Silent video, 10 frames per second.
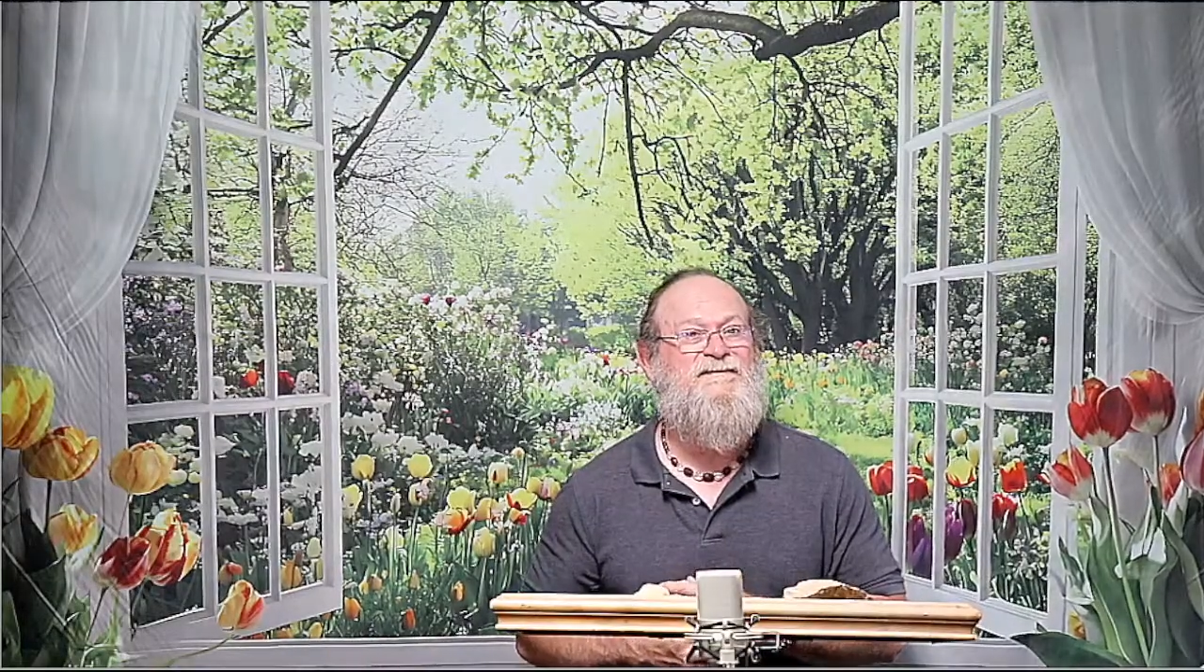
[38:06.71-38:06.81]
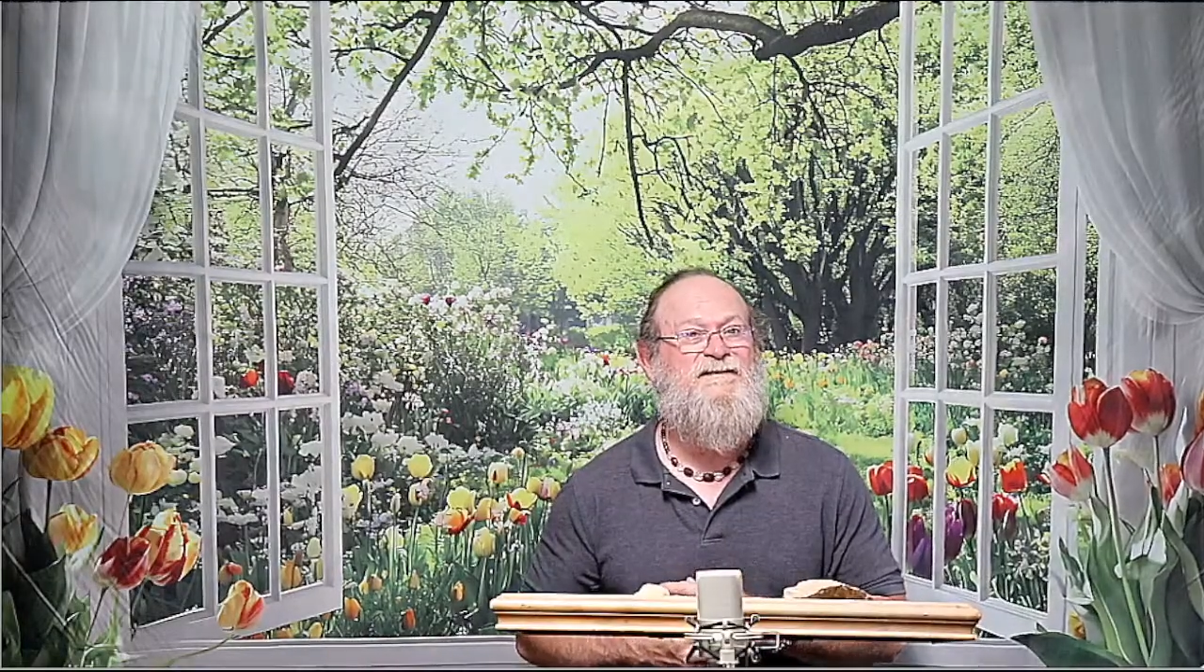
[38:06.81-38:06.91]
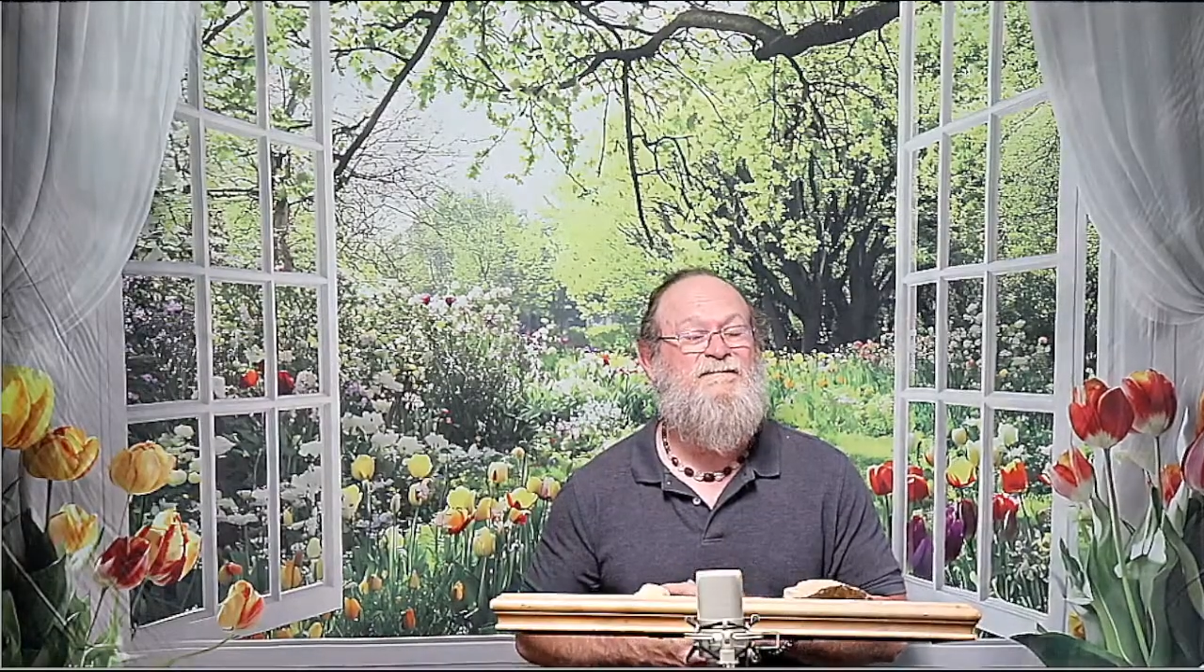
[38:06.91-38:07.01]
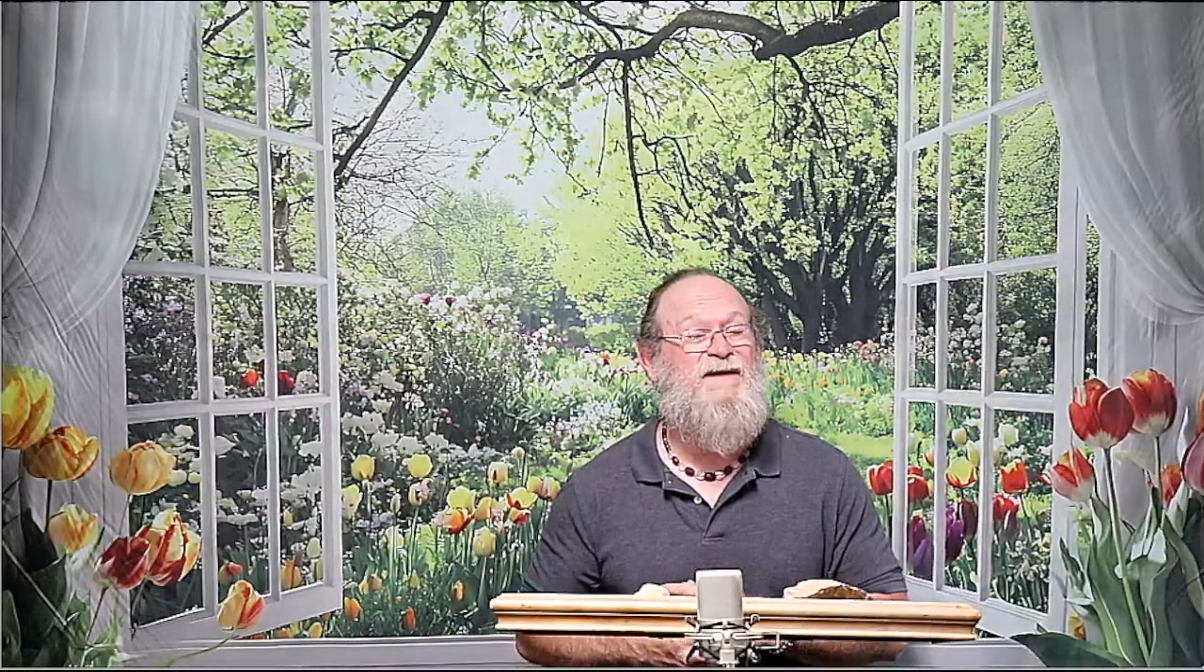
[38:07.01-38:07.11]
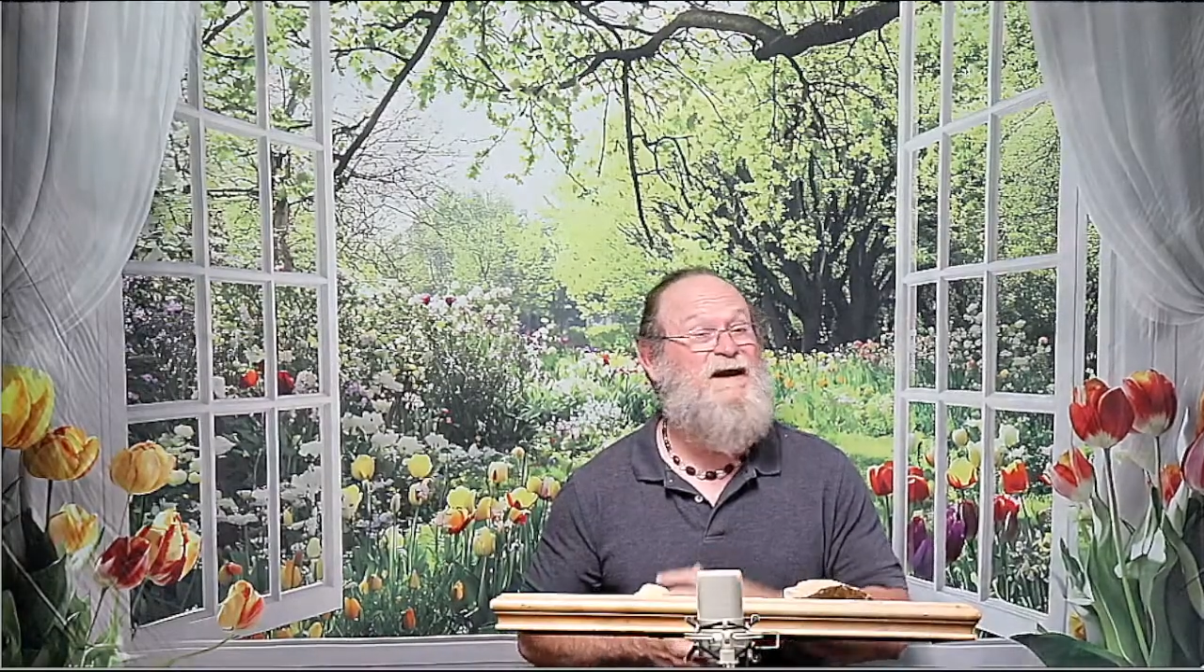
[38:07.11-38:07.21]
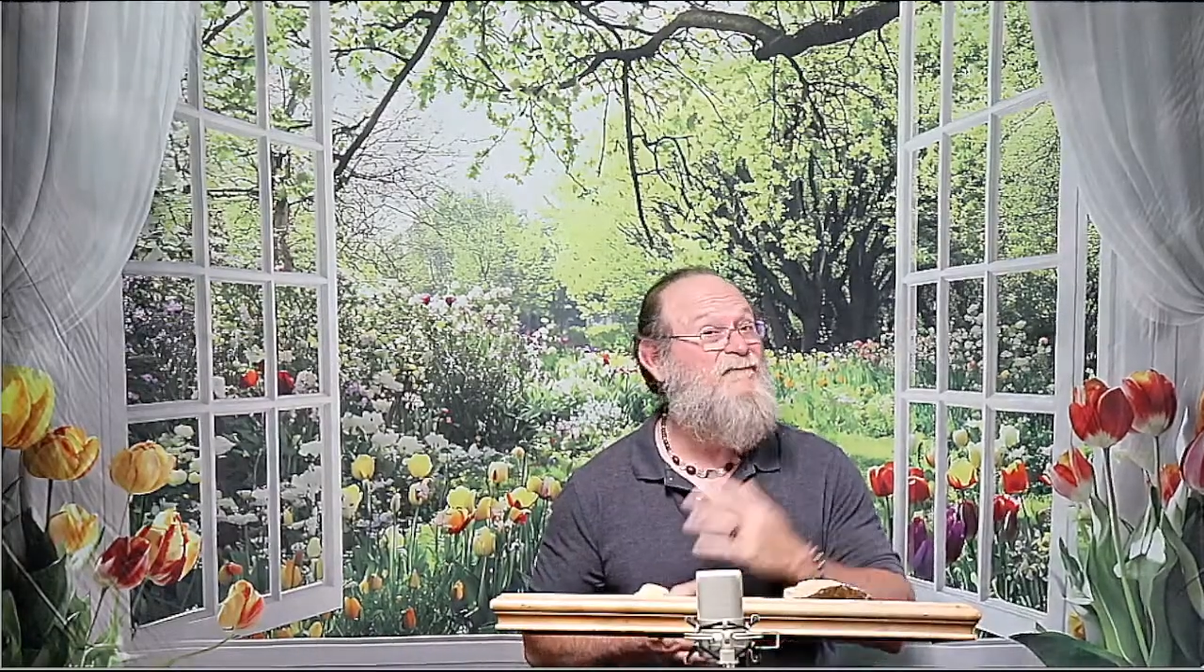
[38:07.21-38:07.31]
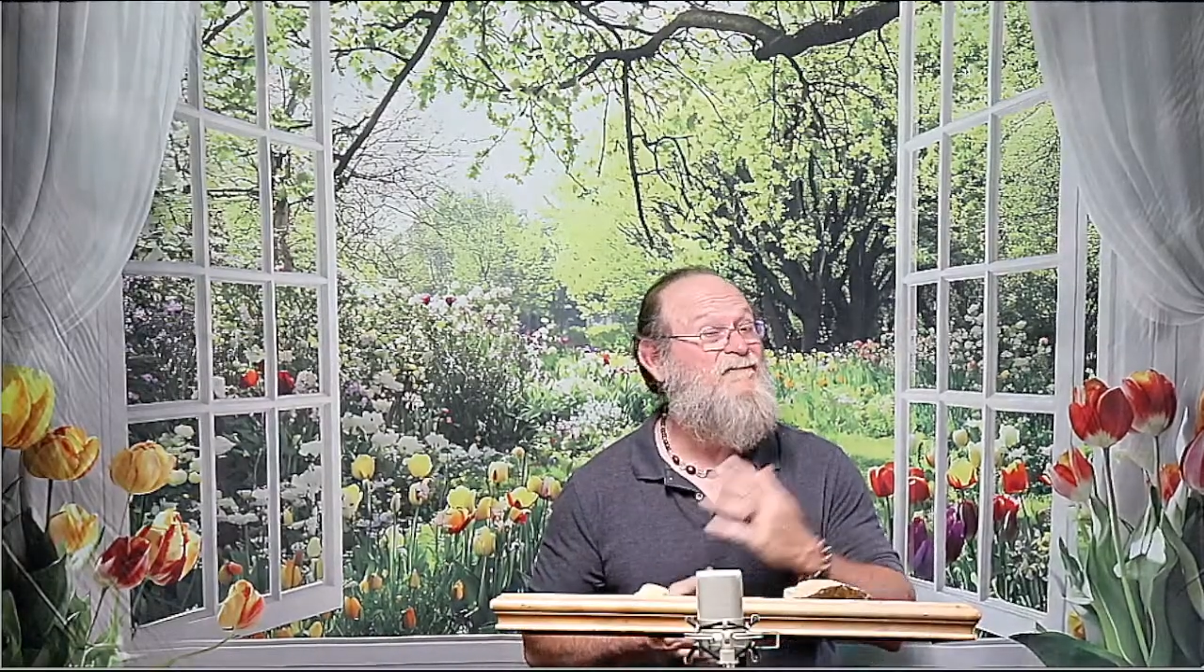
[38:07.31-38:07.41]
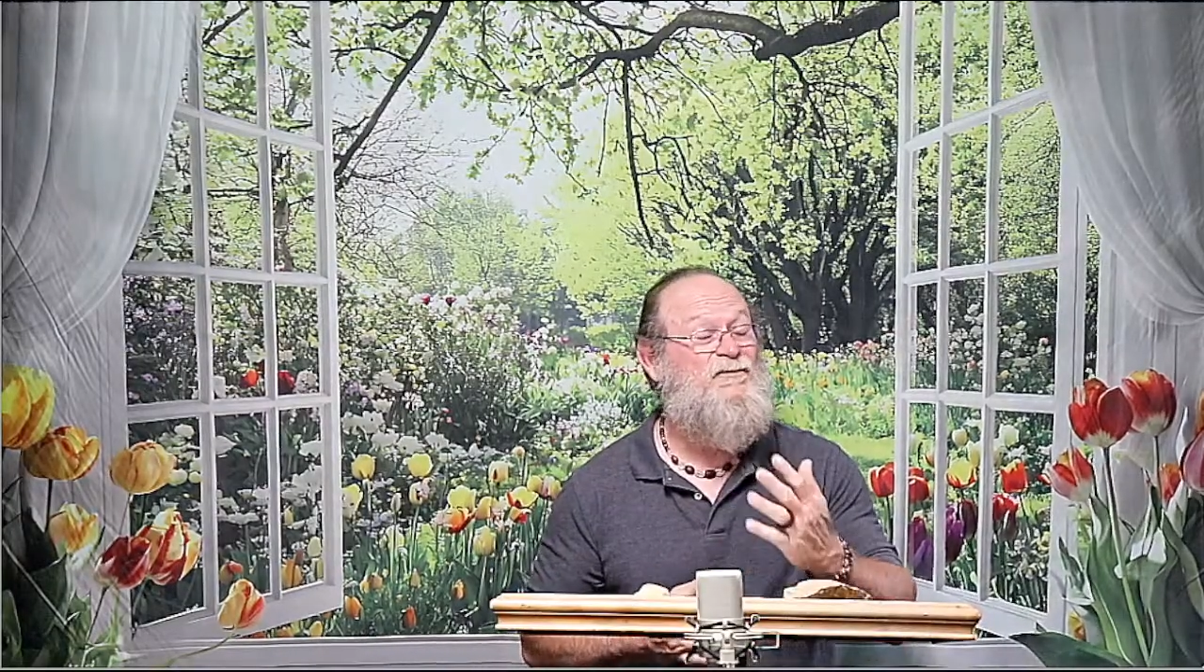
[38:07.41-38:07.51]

Many of you